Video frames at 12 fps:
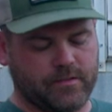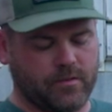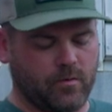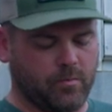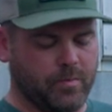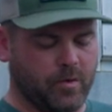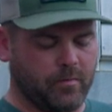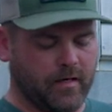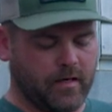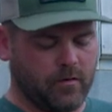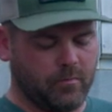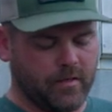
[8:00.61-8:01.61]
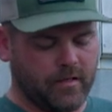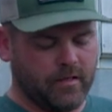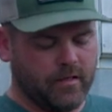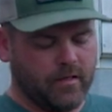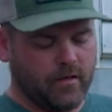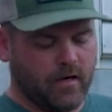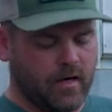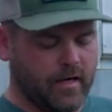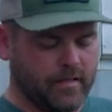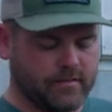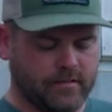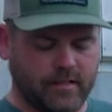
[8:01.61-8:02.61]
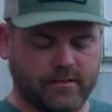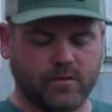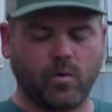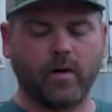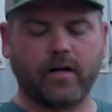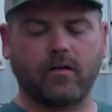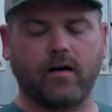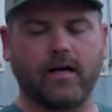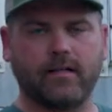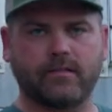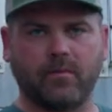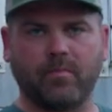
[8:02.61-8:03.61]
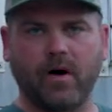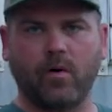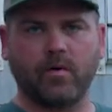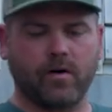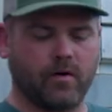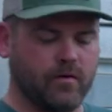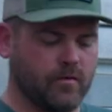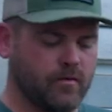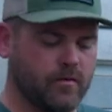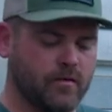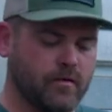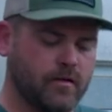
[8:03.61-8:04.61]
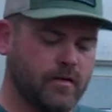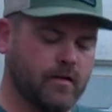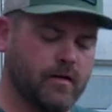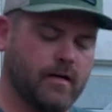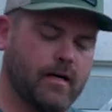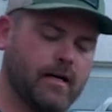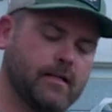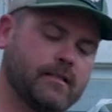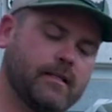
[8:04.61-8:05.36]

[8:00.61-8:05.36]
just an old pill bottle, but uh, it's it's QuikClot. It's a powder. You can kind of